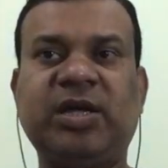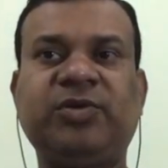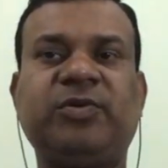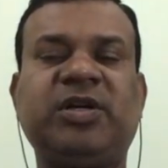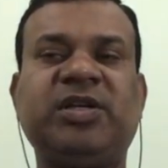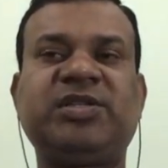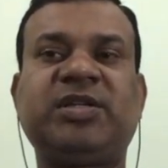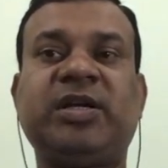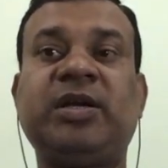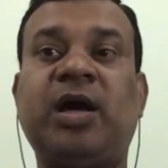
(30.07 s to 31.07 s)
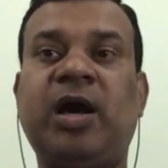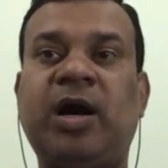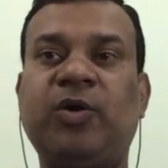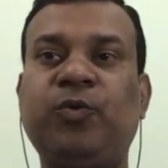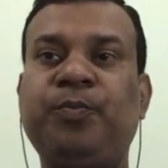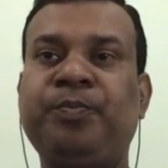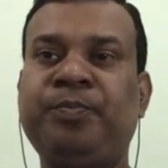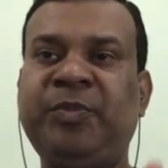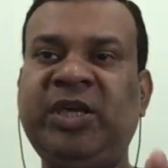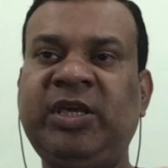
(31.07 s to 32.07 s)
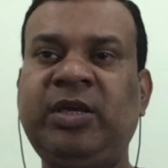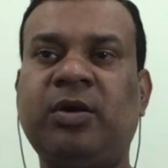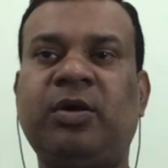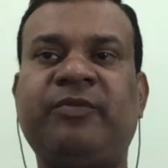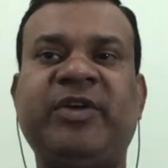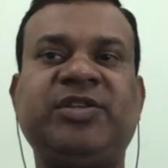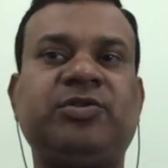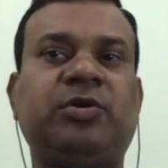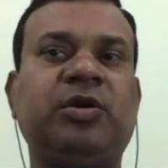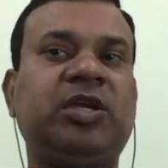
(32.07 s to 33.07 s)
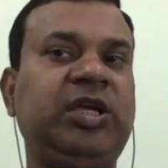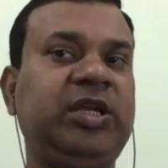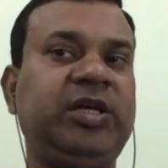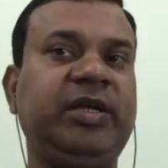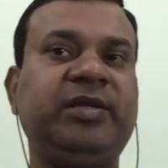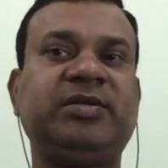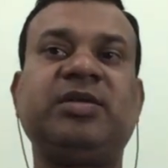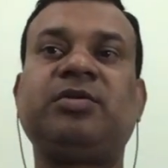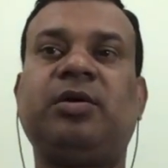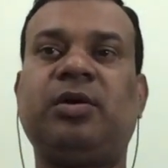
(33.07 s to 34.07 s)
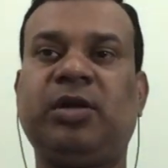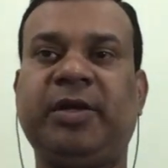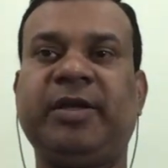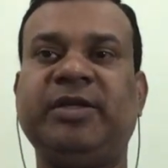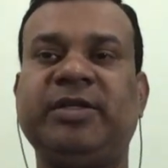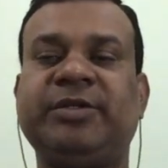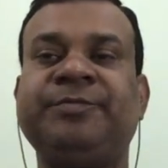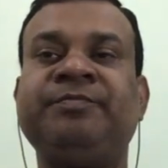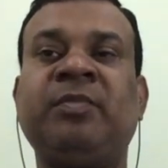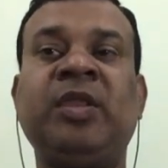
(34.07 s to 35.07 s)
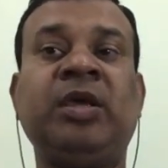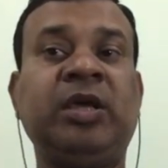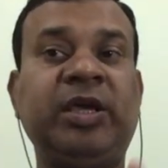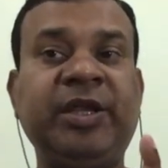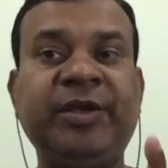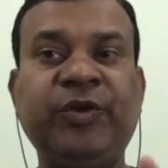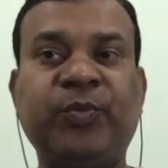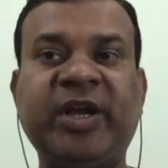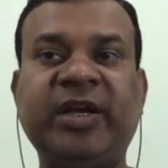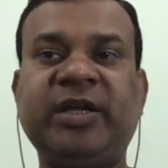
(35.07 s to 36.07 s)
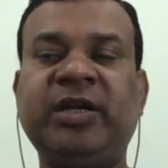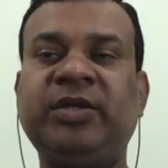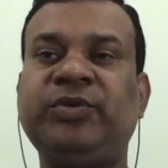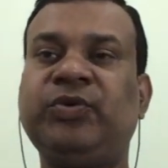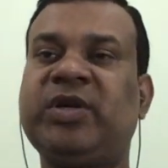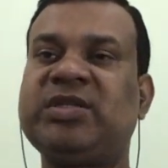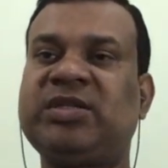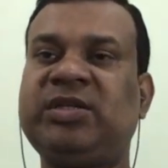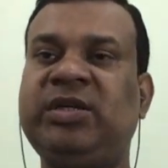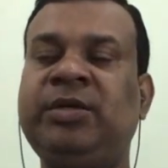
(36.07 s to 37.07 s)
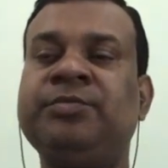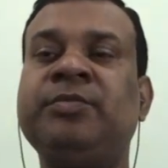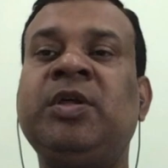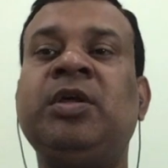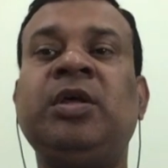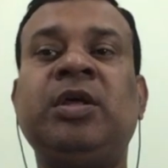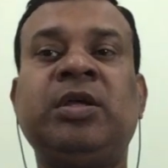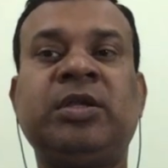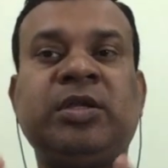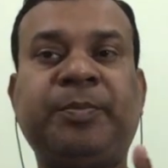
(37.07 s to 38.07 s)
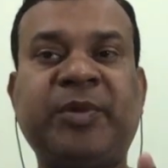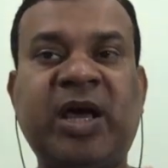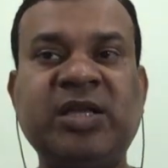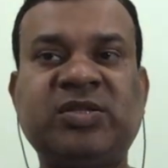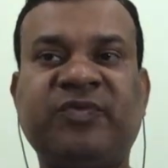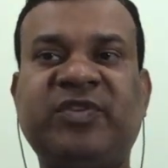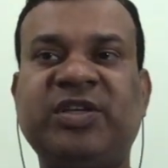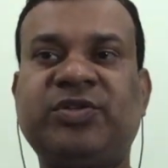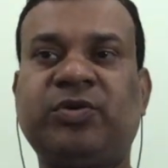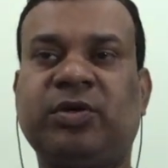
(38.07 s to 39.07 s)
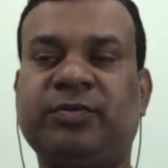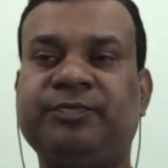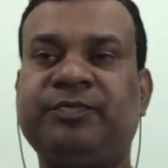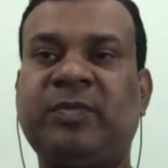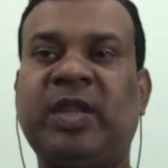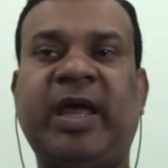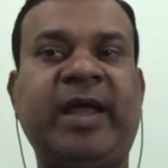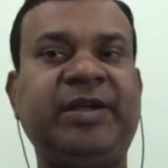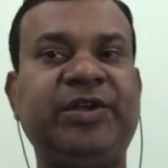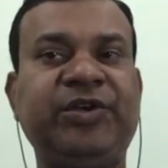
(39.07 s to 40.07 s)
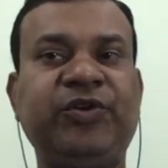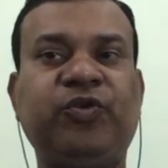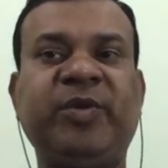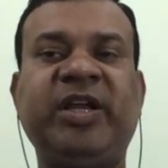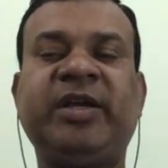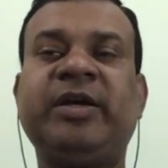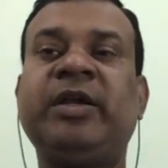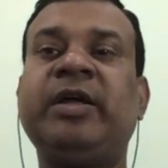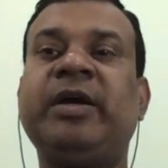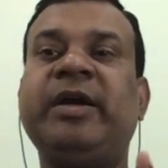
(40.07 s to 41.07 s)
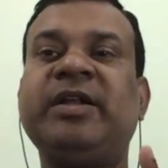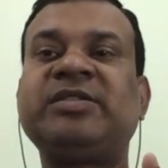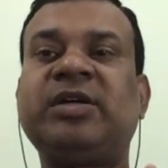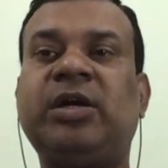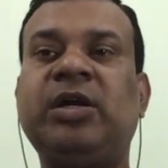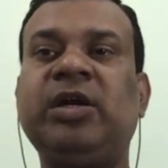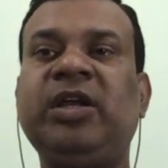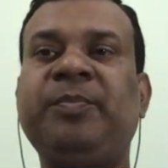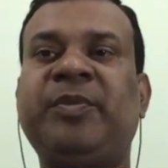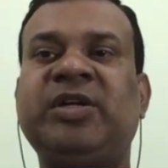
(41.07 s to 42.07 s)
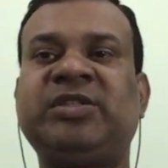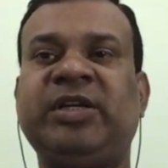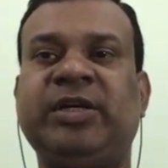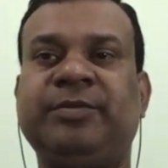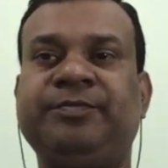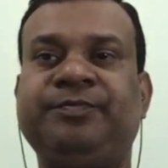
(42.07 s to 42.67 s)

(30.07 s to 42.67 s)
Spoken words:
to understand how P of a stock increases or decreases. In numerator, you can see the price of the stock, and in denominator, it is earning per share.